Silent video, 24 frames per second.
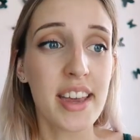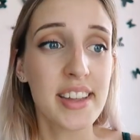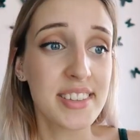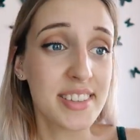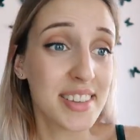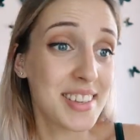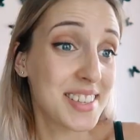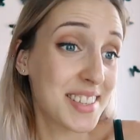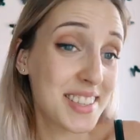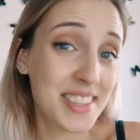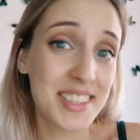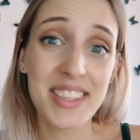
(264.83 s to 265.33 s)

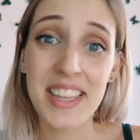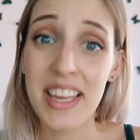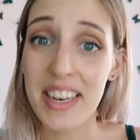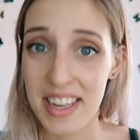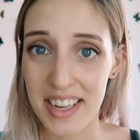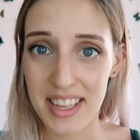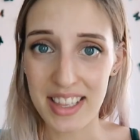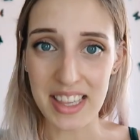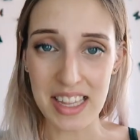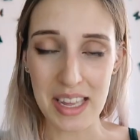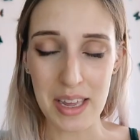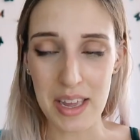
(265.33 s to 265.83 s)
It's
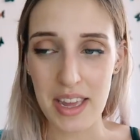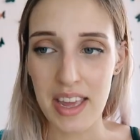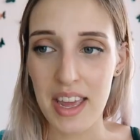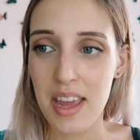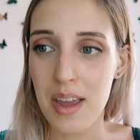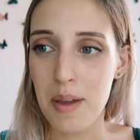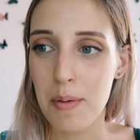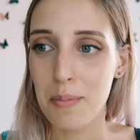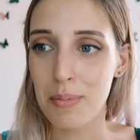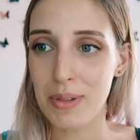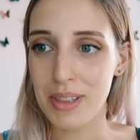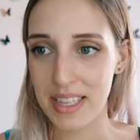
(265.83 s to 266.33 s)
aesthetically
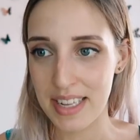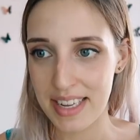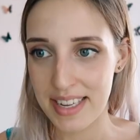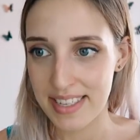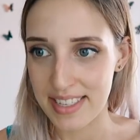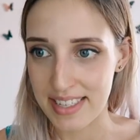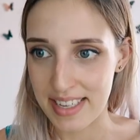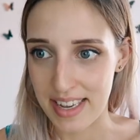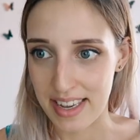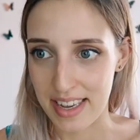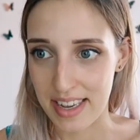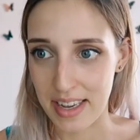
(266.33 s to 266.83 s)

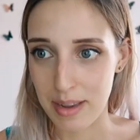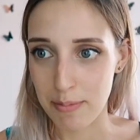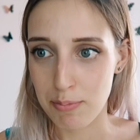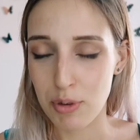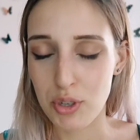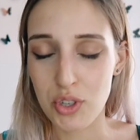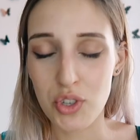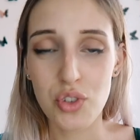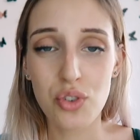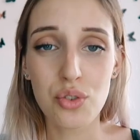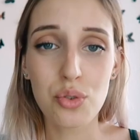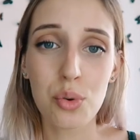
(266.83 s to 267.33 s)
pleasing,
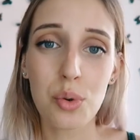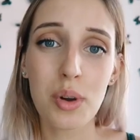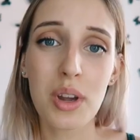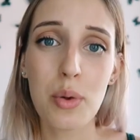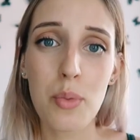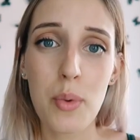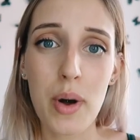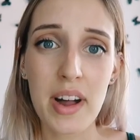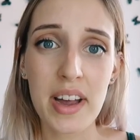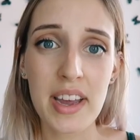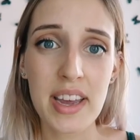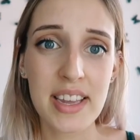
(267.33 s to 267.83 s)
but
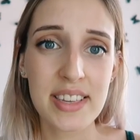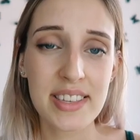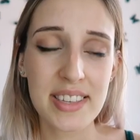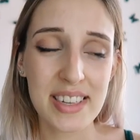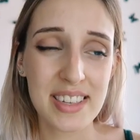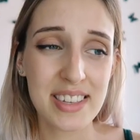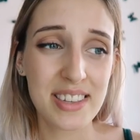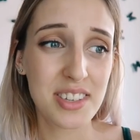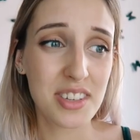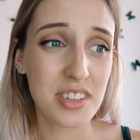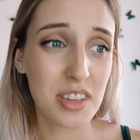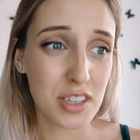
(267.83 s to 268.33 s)
story-wise
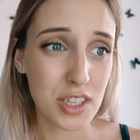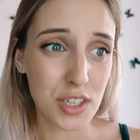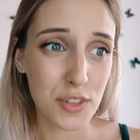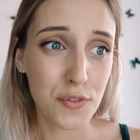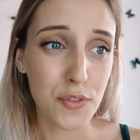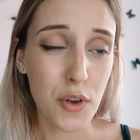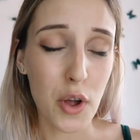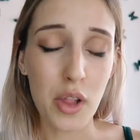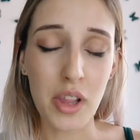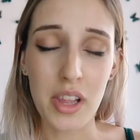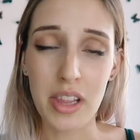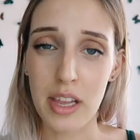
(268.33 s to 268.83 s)
it does
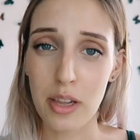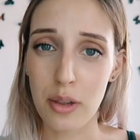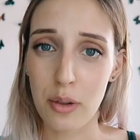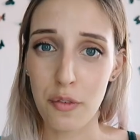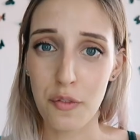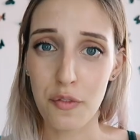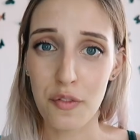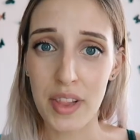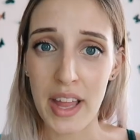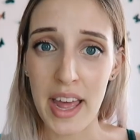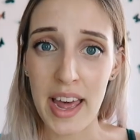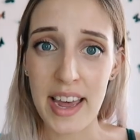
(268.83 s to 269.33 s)
fall a
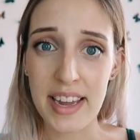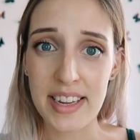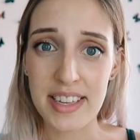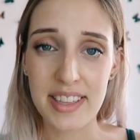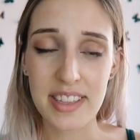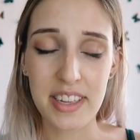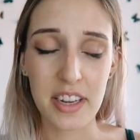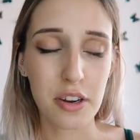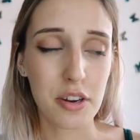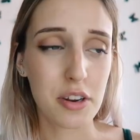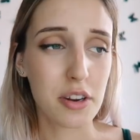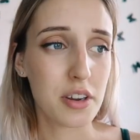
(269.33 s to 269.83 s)
little
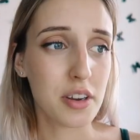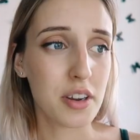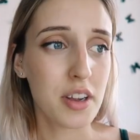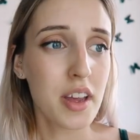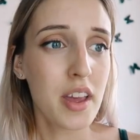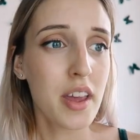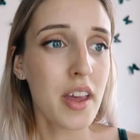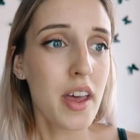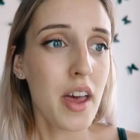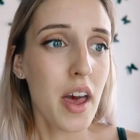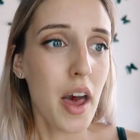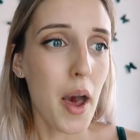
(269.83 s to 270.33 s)
flat. There
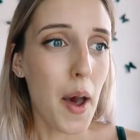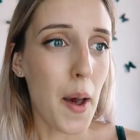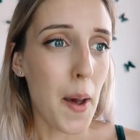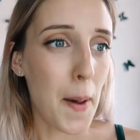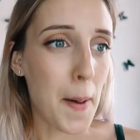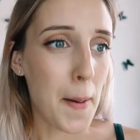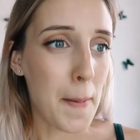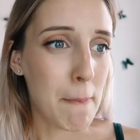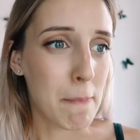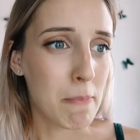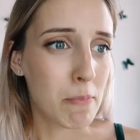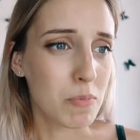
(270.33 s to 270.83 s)

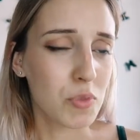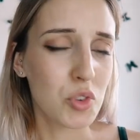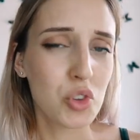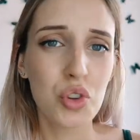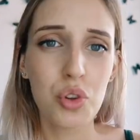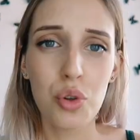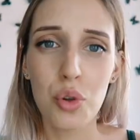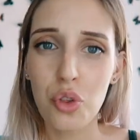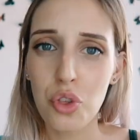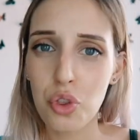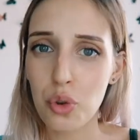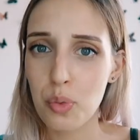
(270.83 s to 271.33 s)
are
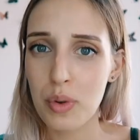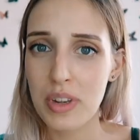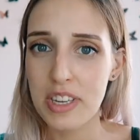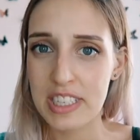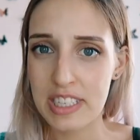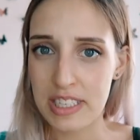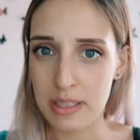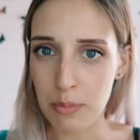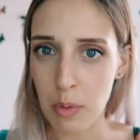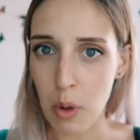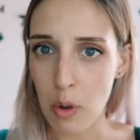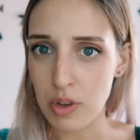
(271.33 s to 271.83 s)
two, three
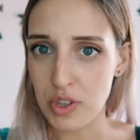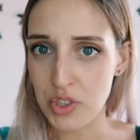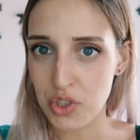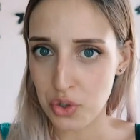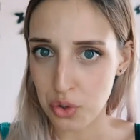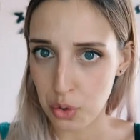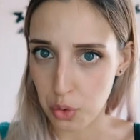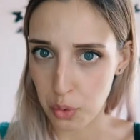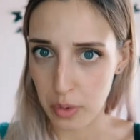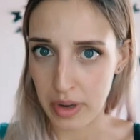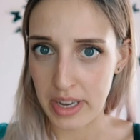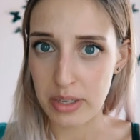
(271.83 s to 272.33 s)
small
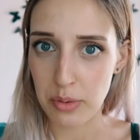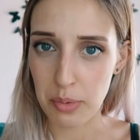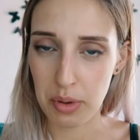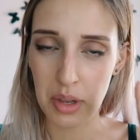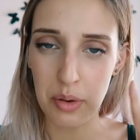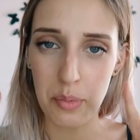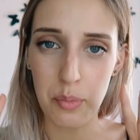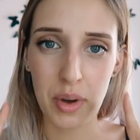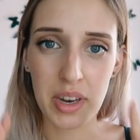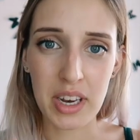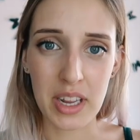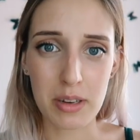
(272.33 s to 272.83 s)
stories
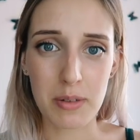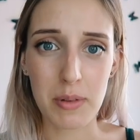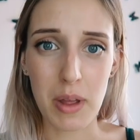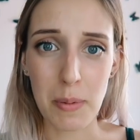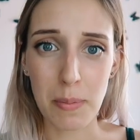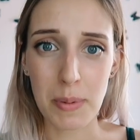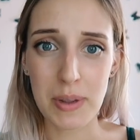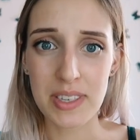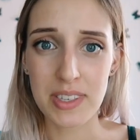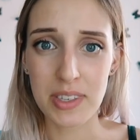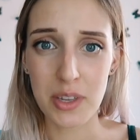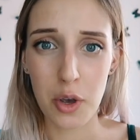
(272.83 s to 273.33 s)
within one
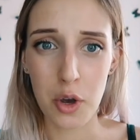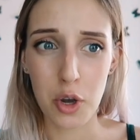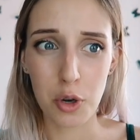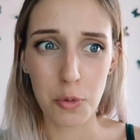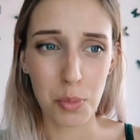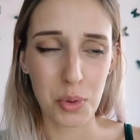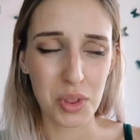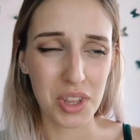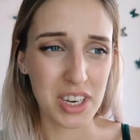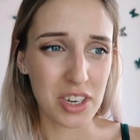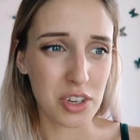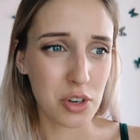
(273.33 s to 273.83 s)

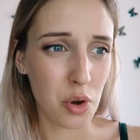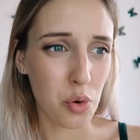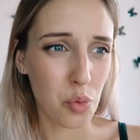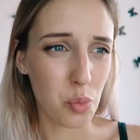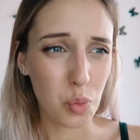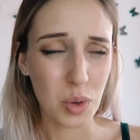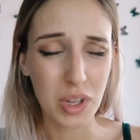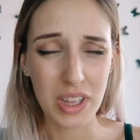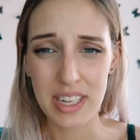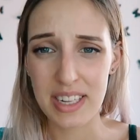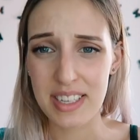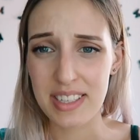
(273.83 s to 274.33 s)
episode, but they
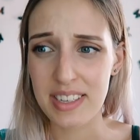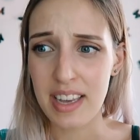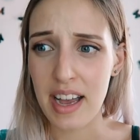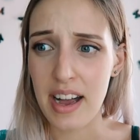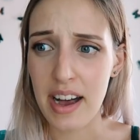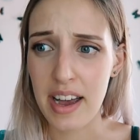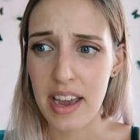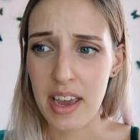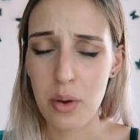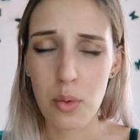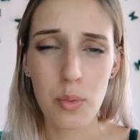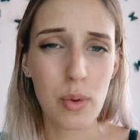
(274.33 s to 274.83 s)
don't really
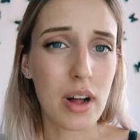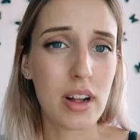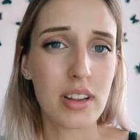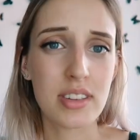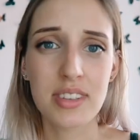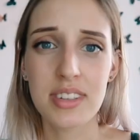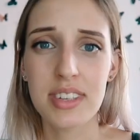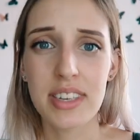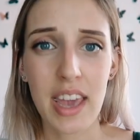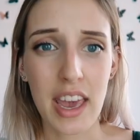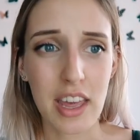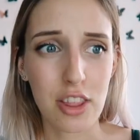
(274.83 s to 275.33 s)
tie
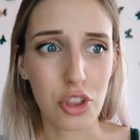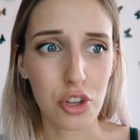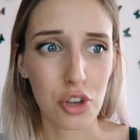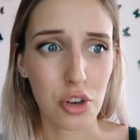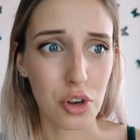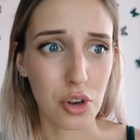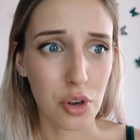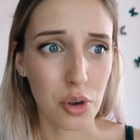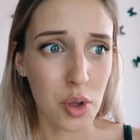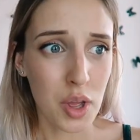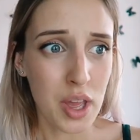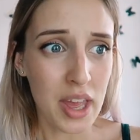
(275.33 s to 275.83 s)
well
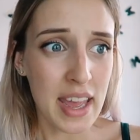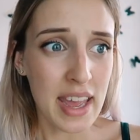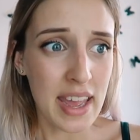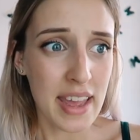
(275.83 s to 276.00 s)
together.